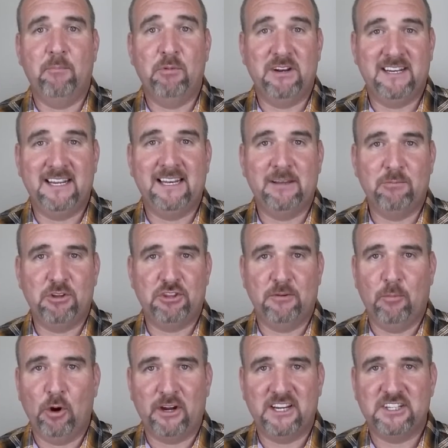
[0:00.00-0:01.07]
when dealing with
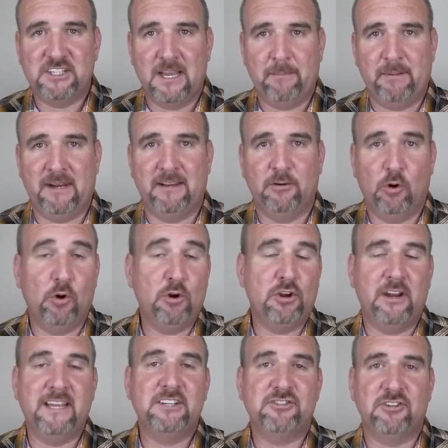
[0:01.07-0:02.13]
your mortgage company or
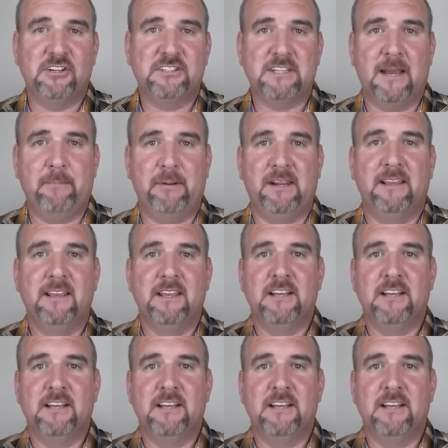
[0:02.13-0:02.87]
your insurance company.